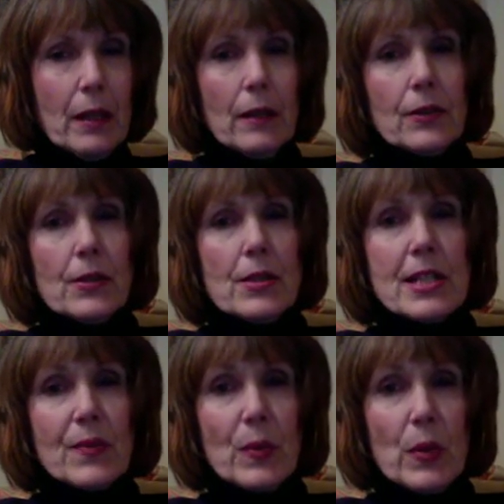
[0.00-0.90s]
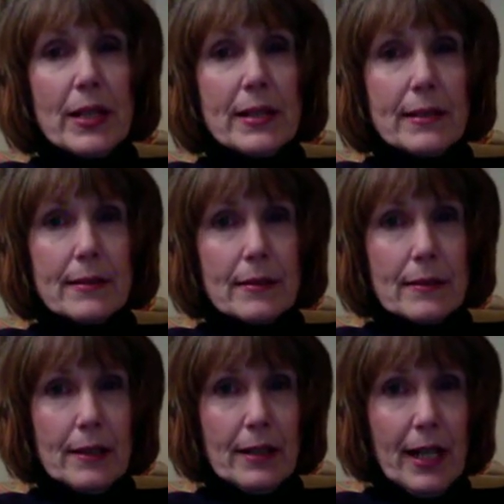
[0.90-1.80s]
So this voice,
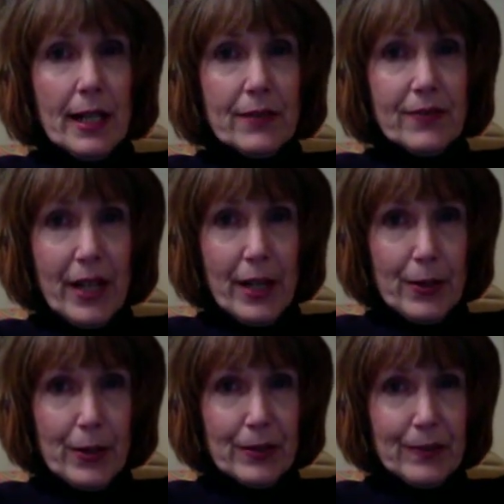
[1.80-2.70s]
the God Father,